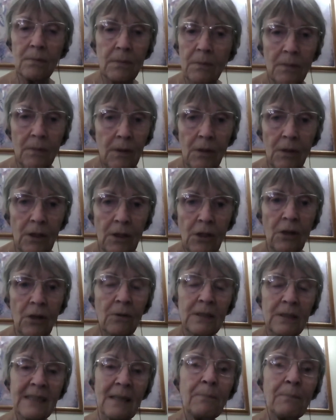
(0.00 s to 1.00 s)
you know, and
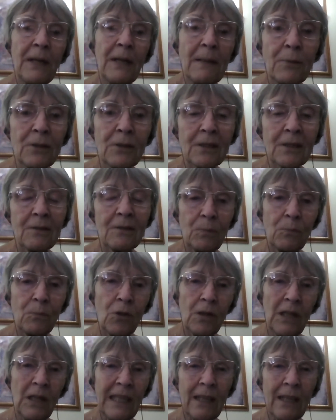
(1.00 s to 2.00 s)
some people were a
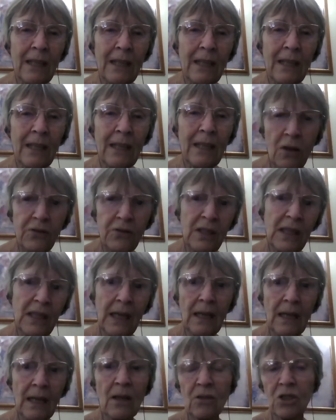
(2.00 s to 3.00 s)
little bit put off
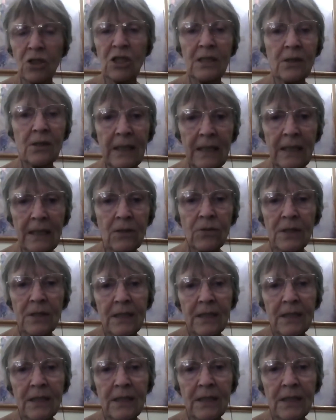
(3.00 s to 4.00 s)
thinking, oh, she's not interested
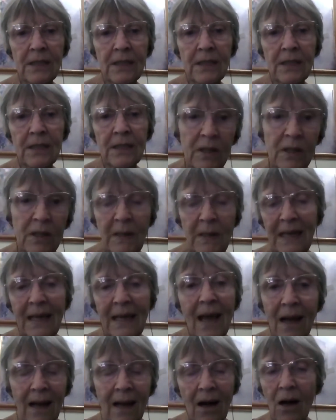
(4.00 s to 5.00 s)
in what's wrong with me.
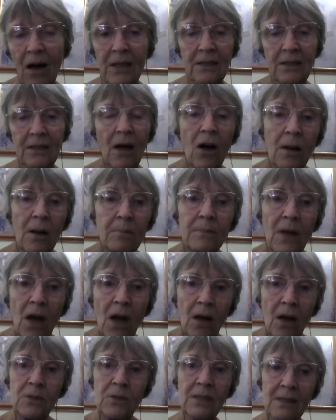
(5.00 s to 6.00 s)
I'm
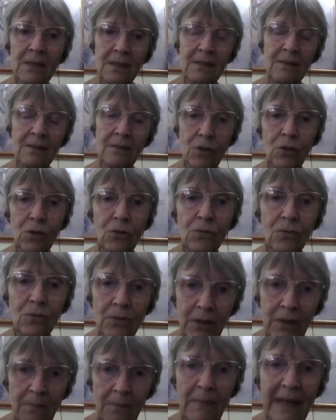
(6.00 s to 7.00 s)
just the tool
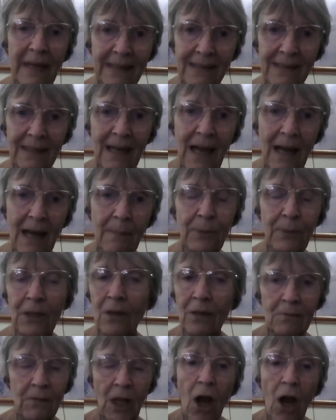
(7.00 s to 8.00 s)
that makes it happen.
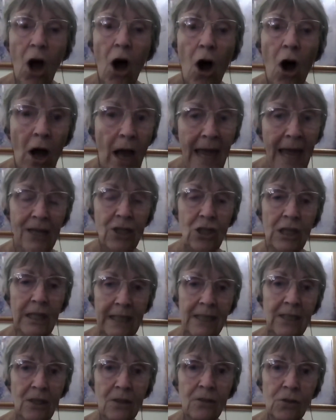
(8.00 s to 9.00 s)
I actually
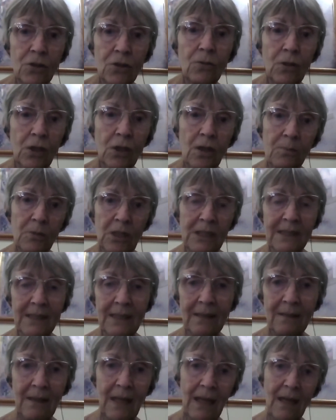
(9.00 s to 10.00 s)
don't do it. I'm just the
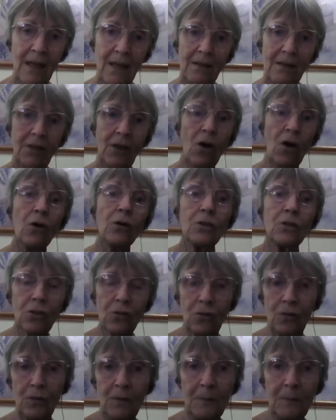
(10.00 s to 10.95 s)
conduit.